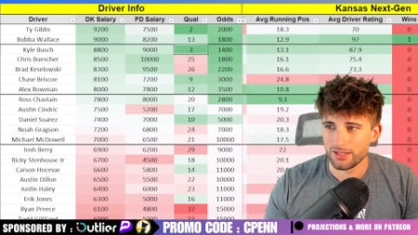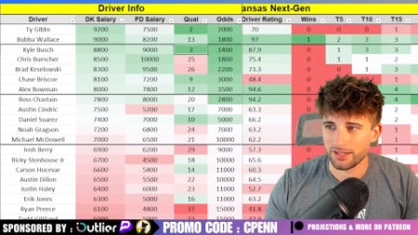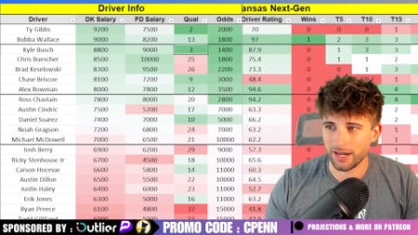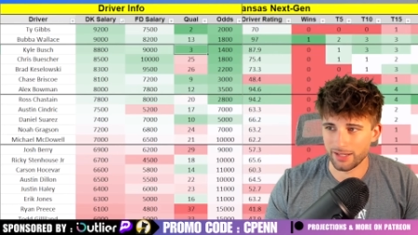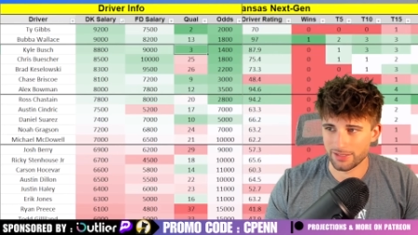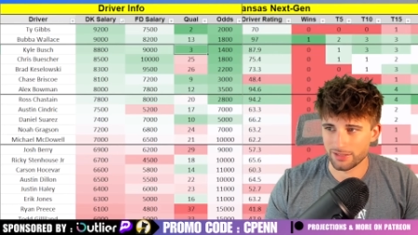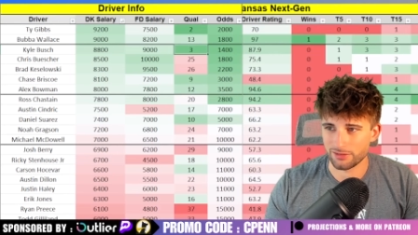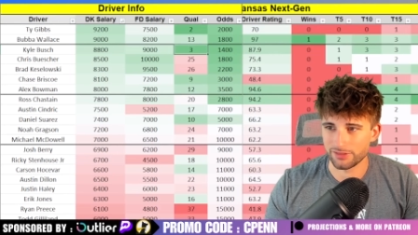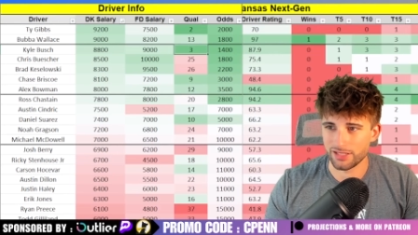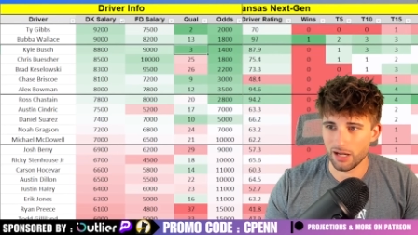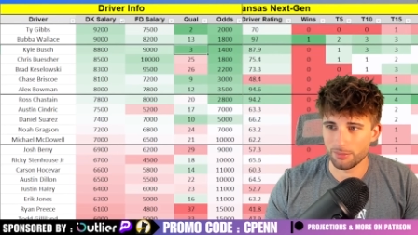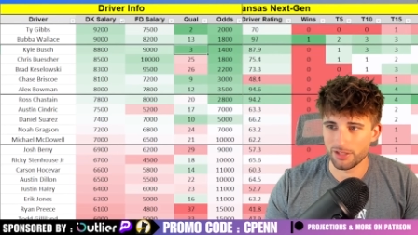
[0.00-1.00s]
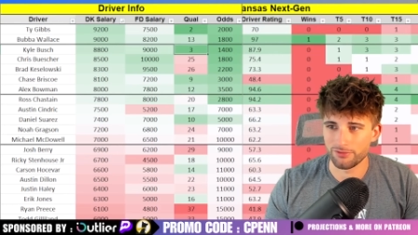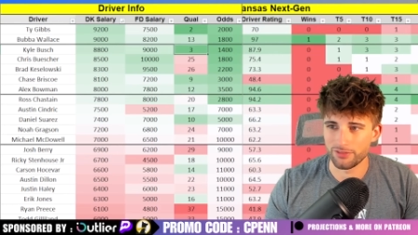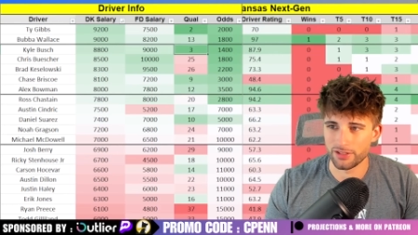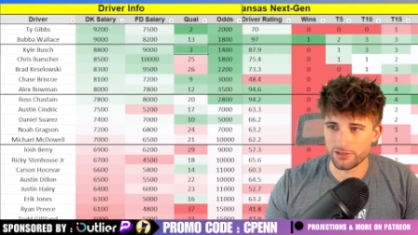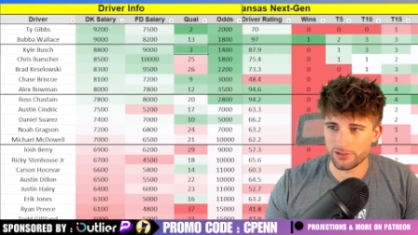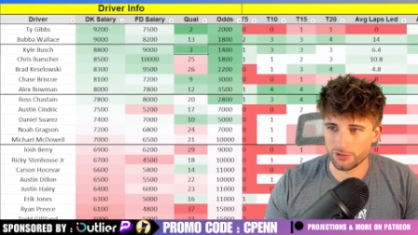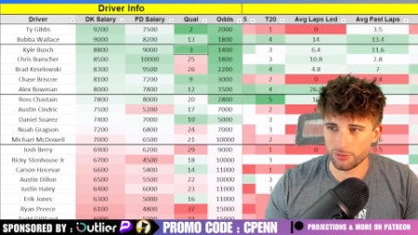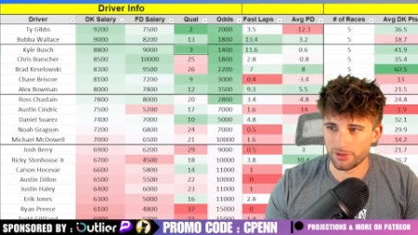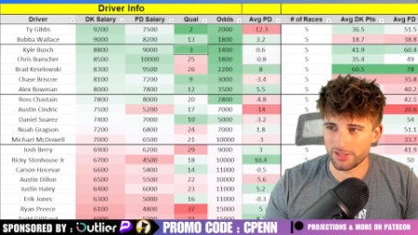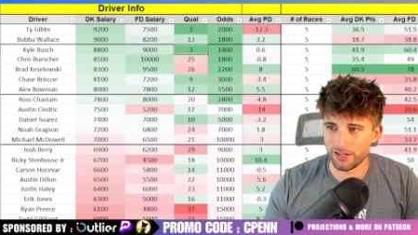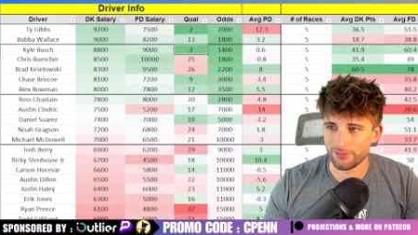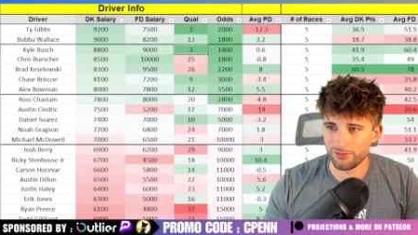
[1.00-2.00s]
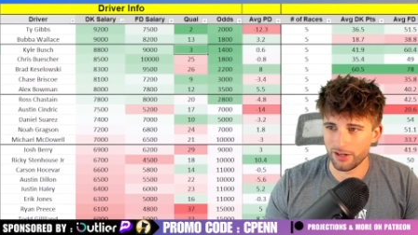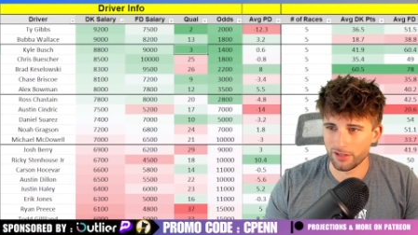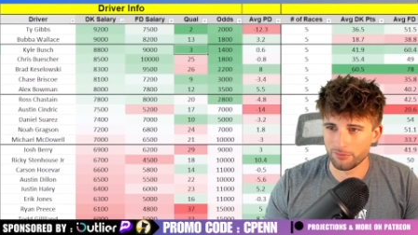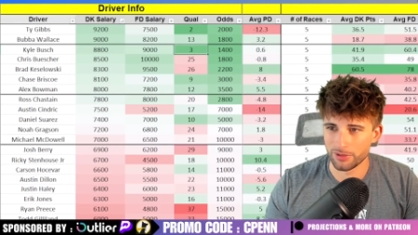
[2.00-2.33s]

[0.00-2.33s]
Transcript: Kansas, three top 10 finishes, one top five.